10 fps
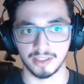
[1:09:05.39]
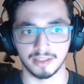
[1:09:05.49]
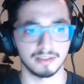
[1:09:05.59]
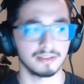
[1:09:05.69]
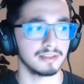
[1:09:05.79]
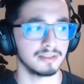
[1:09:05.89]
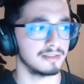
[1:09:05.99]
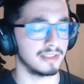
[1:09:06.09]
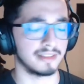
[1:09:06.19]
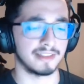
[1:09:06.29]
And
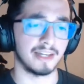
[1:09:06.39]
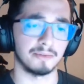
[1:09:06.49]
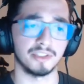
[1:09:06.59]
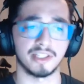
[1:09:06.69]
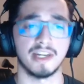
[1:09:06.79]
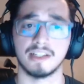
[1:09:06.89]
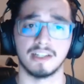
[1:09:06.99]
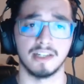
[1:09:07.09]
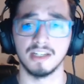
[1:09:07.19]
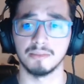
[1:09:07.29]
it's not really a knock
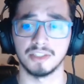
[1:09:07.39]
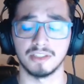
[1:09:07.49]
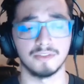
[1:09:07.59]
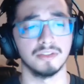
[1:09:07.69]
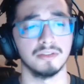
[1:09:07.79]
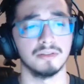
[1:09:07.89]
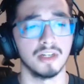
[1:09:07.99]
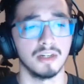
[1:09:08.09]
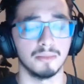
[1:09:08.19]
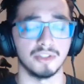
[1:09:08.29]
on anybody if you do,
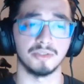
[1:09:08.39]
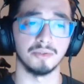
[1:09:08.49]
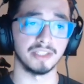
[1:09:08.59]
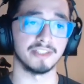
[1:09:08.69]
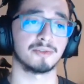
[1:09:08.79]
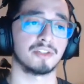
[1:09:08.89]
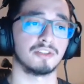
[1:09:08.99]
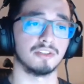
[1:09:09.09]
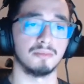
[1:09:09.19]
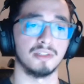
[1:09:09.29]
but do you need the
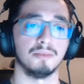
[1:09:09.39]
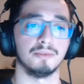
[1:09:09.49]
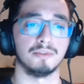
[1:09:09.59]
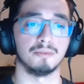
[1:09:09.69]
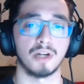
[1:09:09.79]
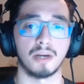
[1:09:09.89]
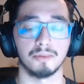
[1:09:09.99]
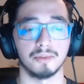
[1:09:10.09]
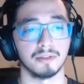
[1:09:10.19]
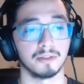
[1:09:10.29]
structure to be able to
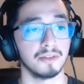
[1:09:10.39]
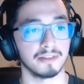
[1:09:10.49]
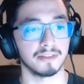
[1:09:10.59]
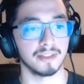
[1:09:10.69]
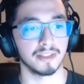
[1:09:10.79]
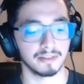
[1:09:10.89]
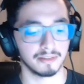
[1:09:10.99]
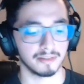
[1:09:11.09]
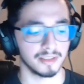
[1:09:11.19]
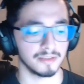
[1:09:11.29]
properly learn these things?
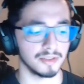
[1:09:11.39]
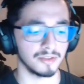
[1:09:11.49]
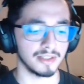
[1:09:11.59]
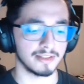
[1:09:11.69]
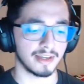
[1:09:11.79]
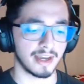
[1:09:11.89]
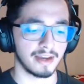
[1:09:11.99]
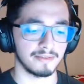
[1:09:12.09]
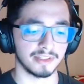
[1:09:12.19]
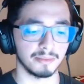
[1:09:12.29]
So, do you need to
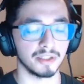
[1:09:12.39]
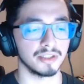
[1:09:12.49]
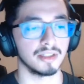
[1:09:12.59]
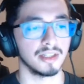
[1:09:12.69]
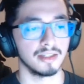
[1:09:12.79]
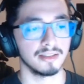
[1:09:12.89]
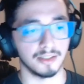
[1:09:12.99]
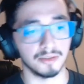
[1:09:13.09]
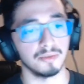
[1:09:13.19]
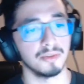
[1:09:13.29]
have somebody
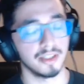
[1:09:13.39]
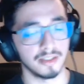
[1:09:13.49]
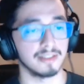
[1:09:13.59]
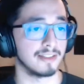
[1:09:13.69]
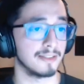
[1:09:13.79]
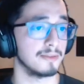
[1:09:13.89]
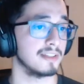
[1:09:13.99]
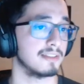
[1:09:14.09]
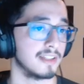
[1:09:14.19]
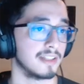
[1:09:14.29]
tell you that you need to do
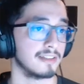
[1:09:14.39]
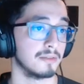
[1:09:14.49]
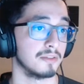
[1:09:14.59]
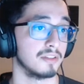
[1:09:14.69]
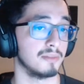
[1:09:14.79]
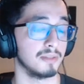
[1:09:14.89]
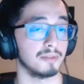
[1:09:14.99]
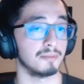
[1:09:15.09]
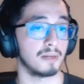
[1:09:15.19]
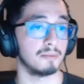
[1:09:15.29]
these things in order to be able to
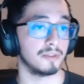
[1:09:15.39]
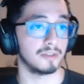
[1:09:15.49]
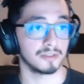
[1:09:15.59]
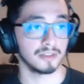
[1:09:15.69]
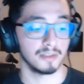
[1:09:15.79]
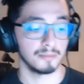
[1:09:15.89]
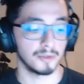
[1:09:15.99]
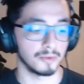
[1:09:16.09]
properly learn them?